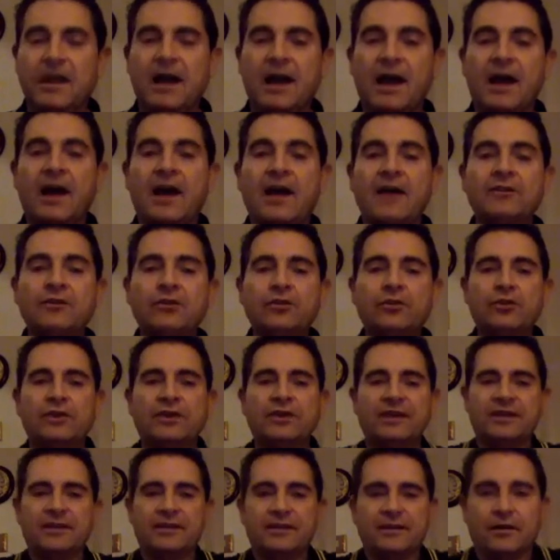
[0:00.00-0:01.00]
On
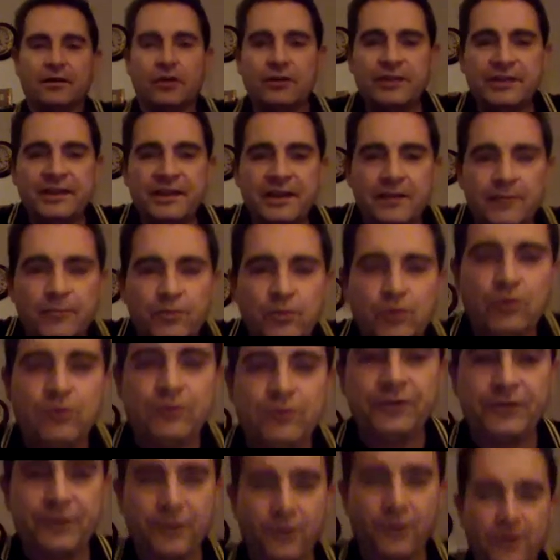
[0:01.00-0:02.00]
the
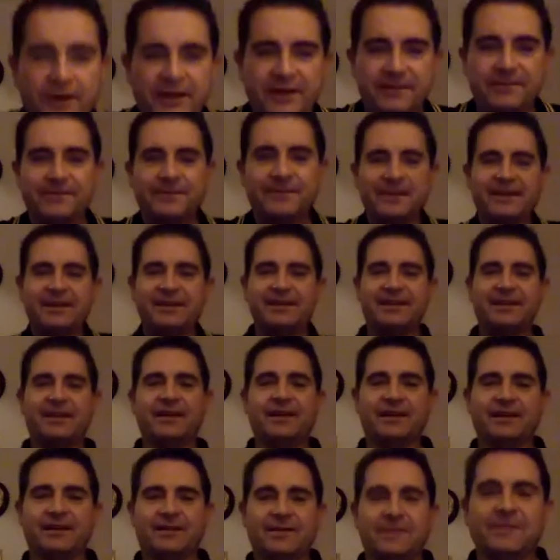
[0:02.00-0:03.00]
Abroath, sorry.
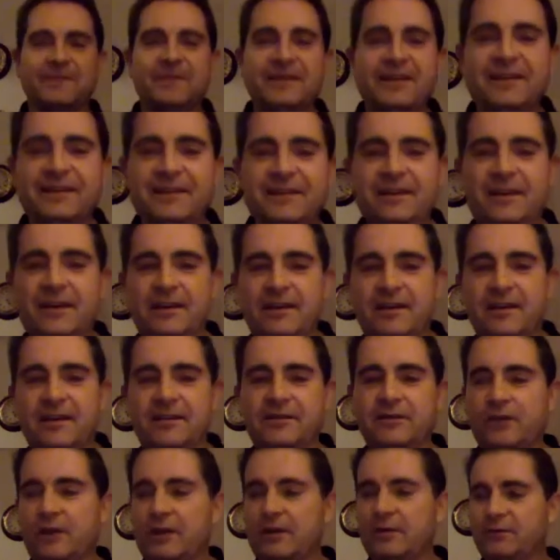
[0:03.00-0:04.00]
Yeah.
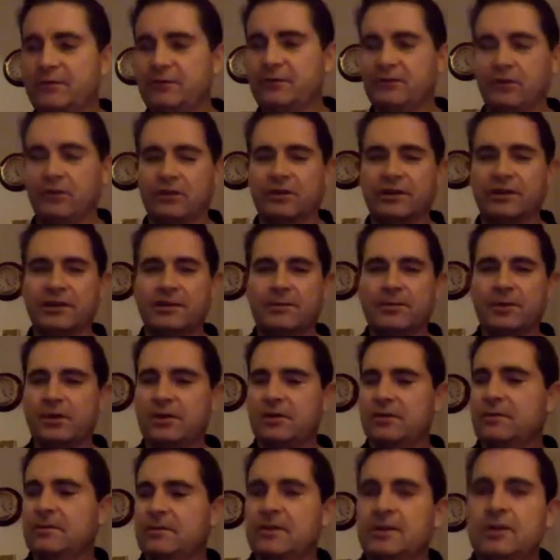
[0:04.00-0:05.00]
So I was talking about
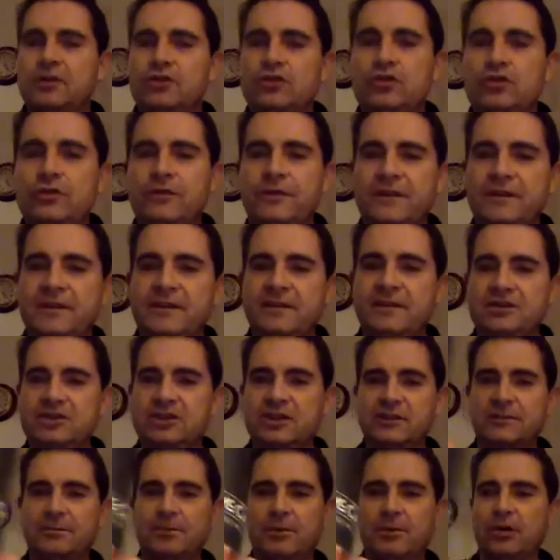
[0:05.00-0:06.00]
new
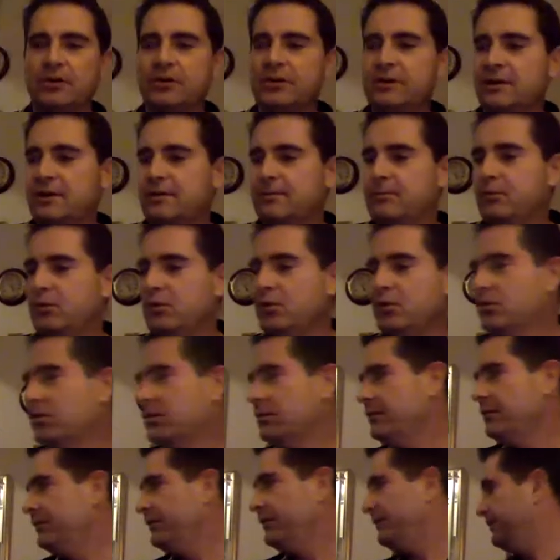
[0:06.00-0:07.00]
vintages, but on the
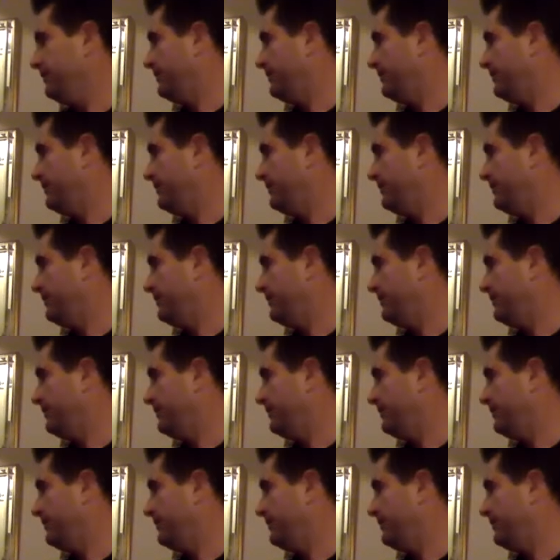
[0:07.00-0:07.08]
Abroath,